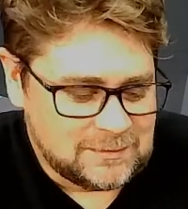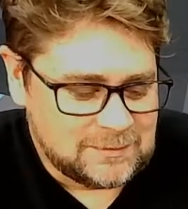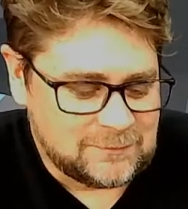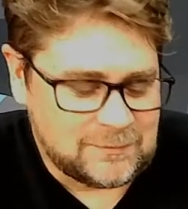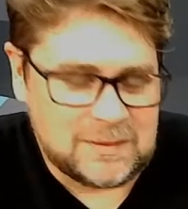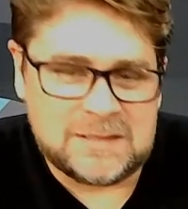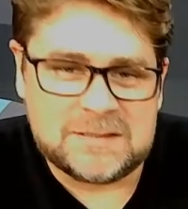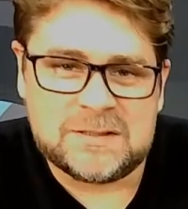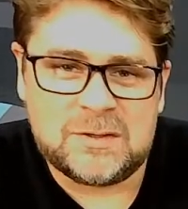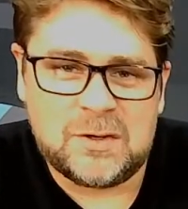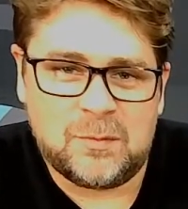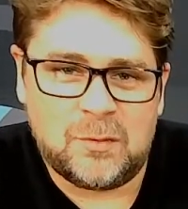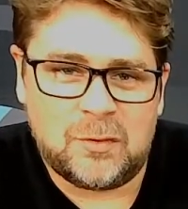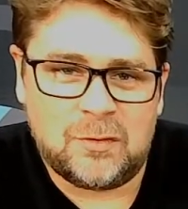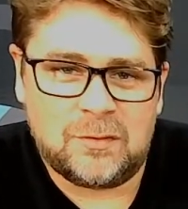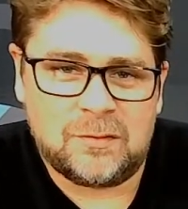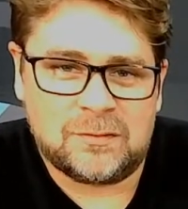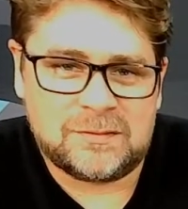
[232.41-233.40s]
If you need to know
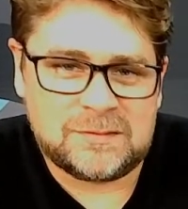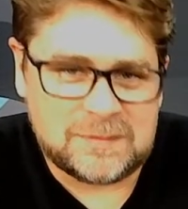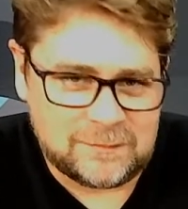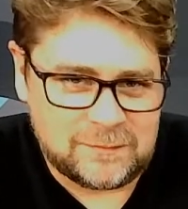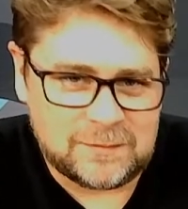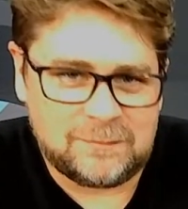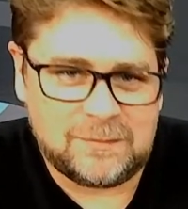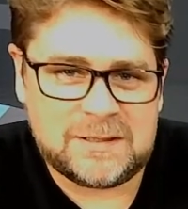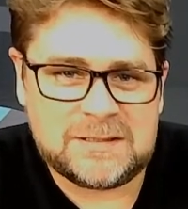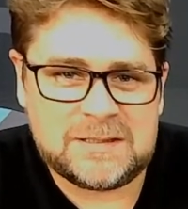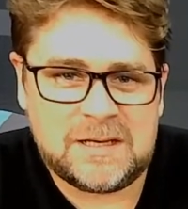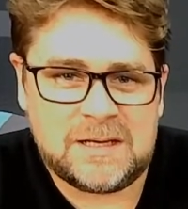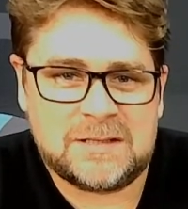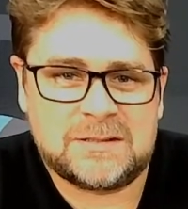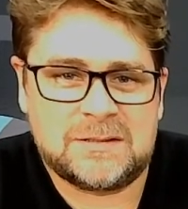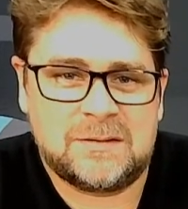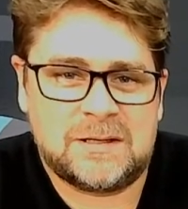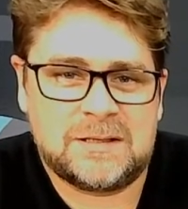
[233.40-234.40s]
more, definitely reach
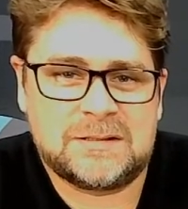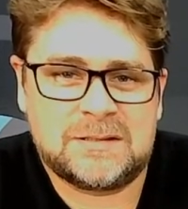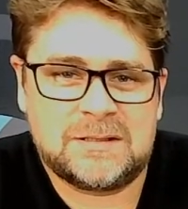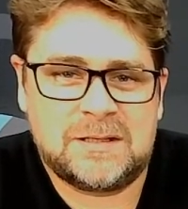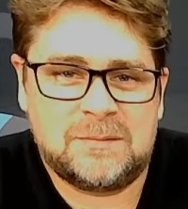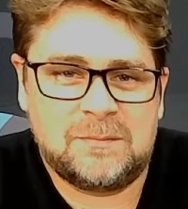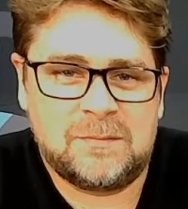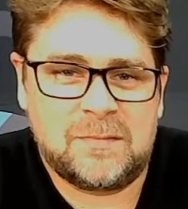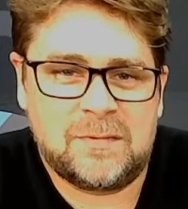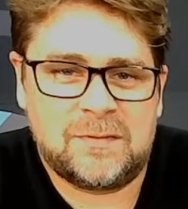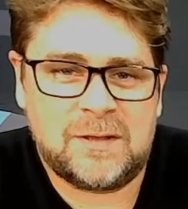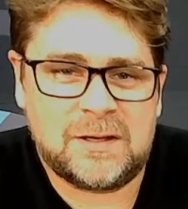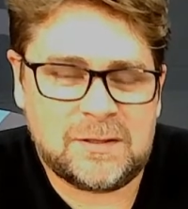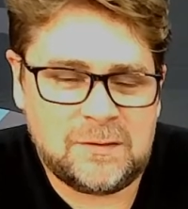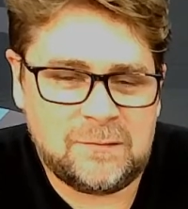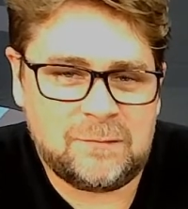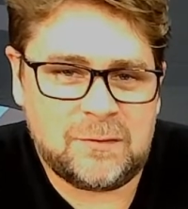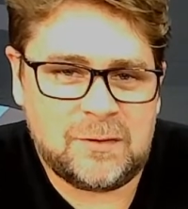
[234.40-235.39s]
out to our team.
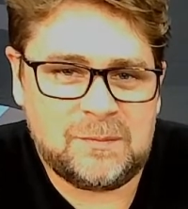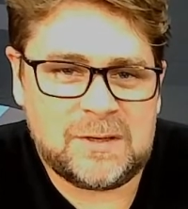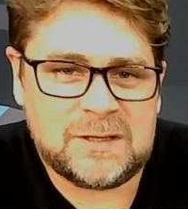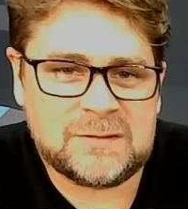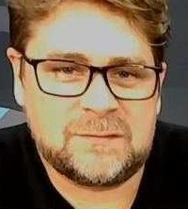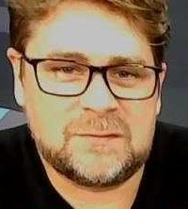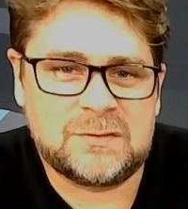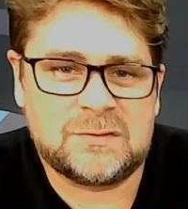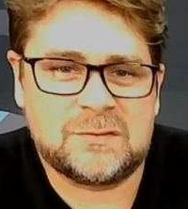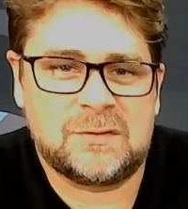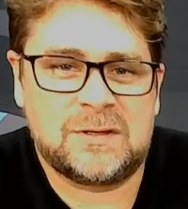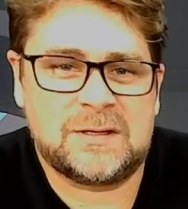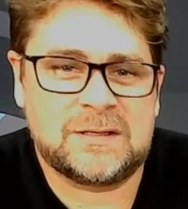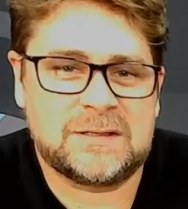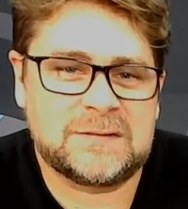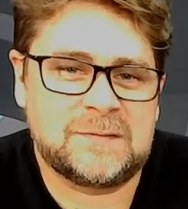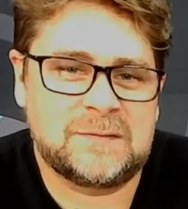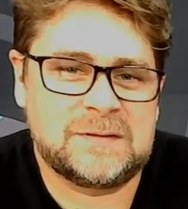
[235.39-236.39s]
Thank you very much for
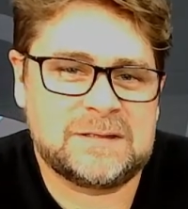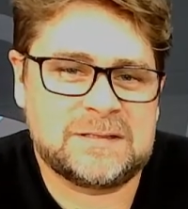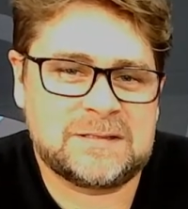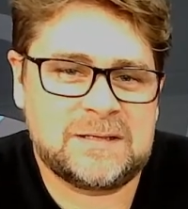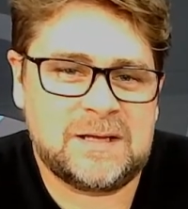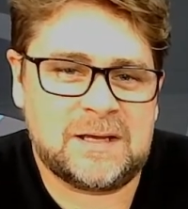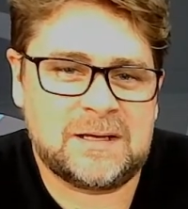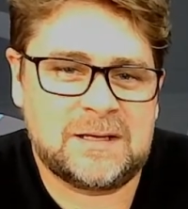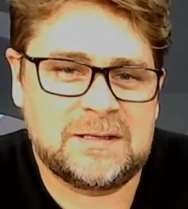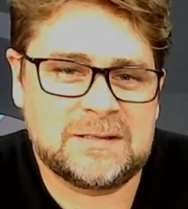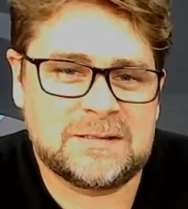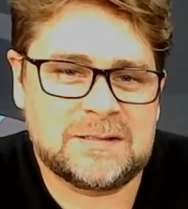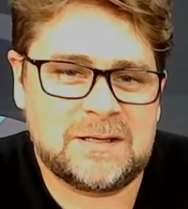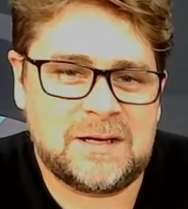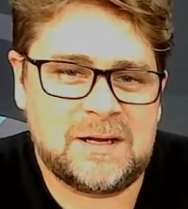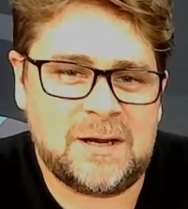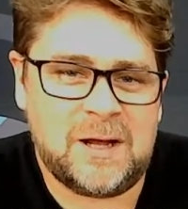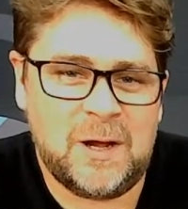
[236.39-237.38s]
joining us for this Tech
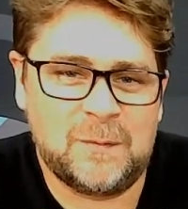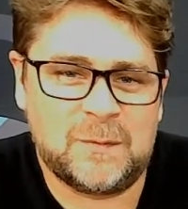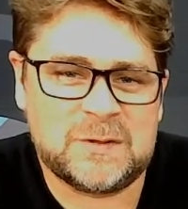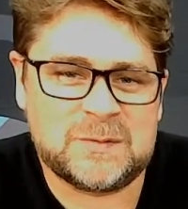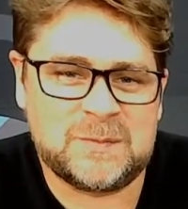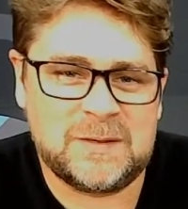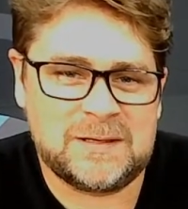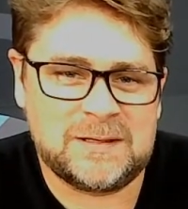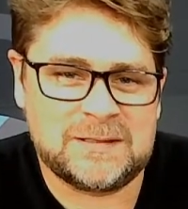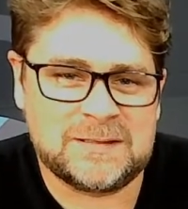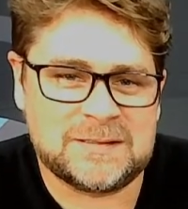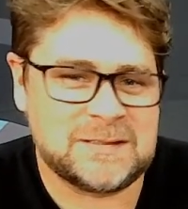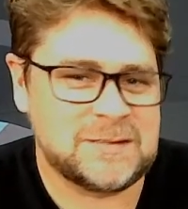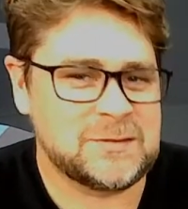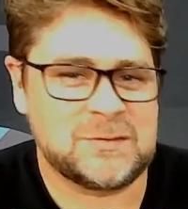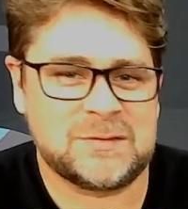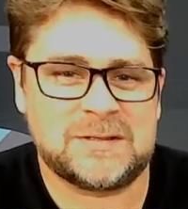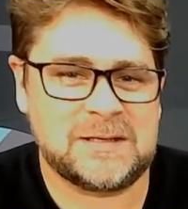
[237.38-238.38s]
Insight. Hope it's been as
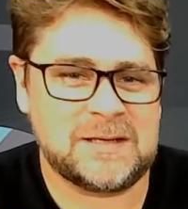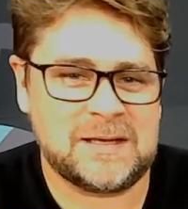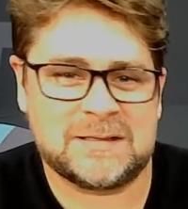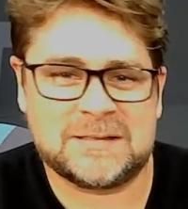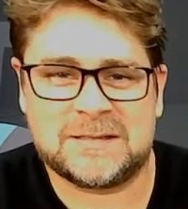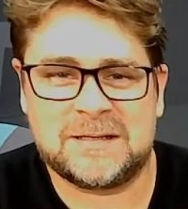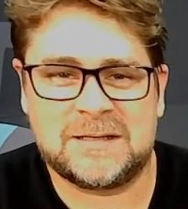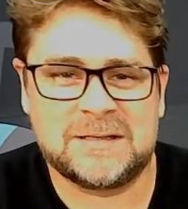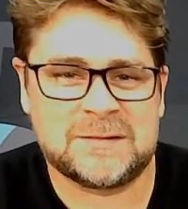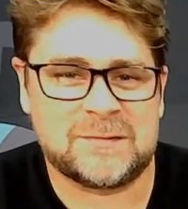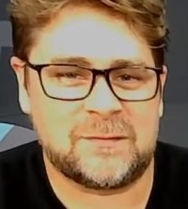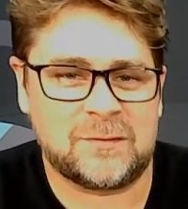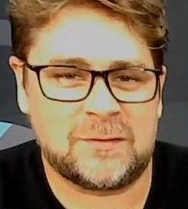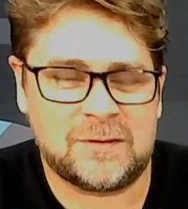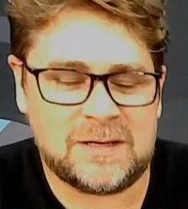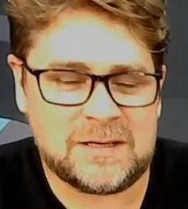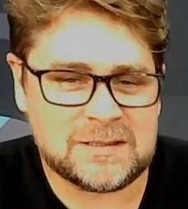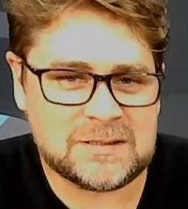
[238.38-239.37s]
interesting as it is
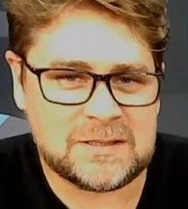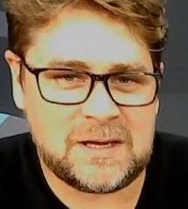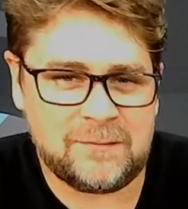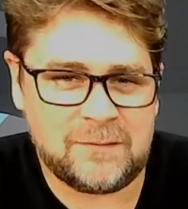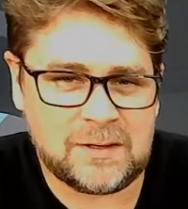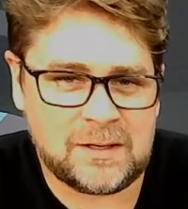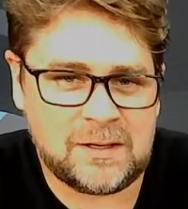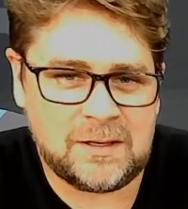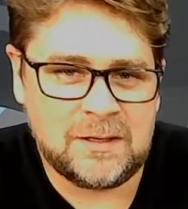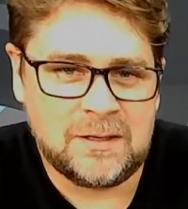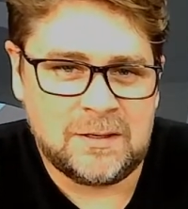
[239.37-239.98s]
for us having a